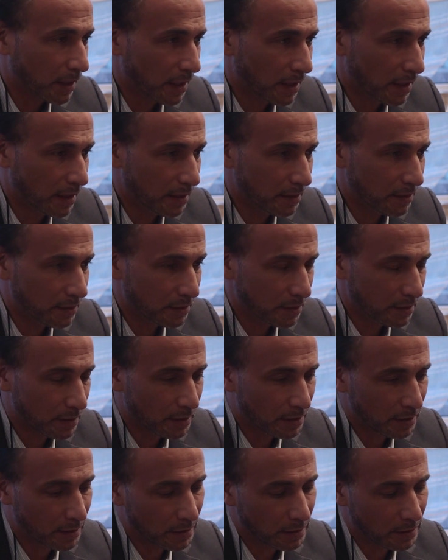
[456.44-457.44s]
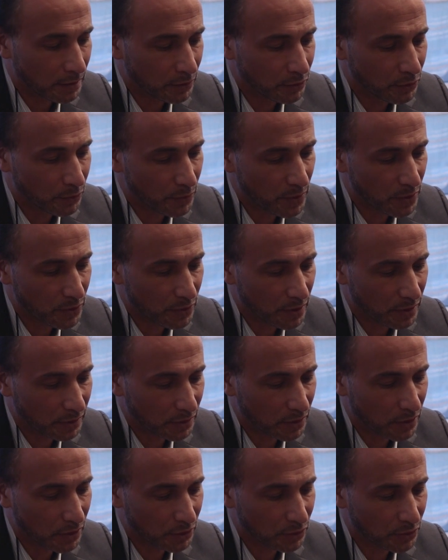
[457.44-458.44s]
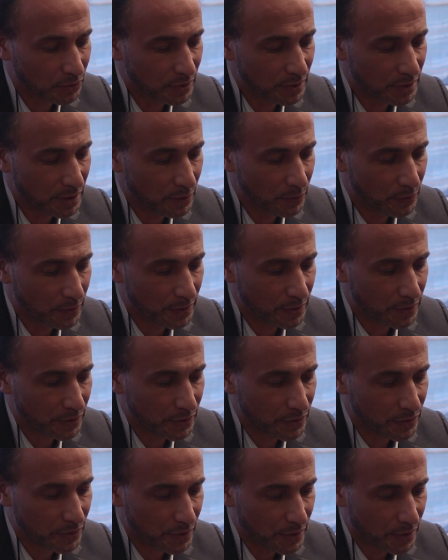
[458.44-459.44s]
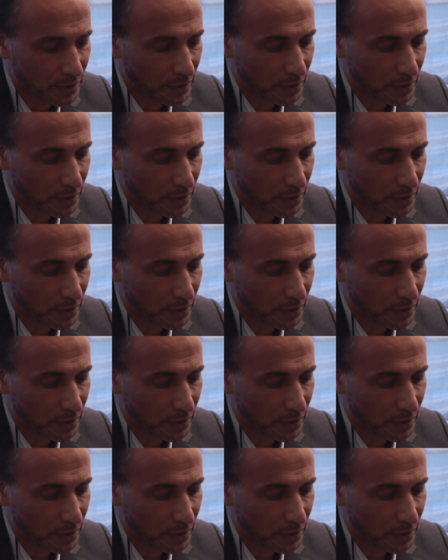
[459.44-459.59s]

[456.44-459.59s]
And the way you are going to deal with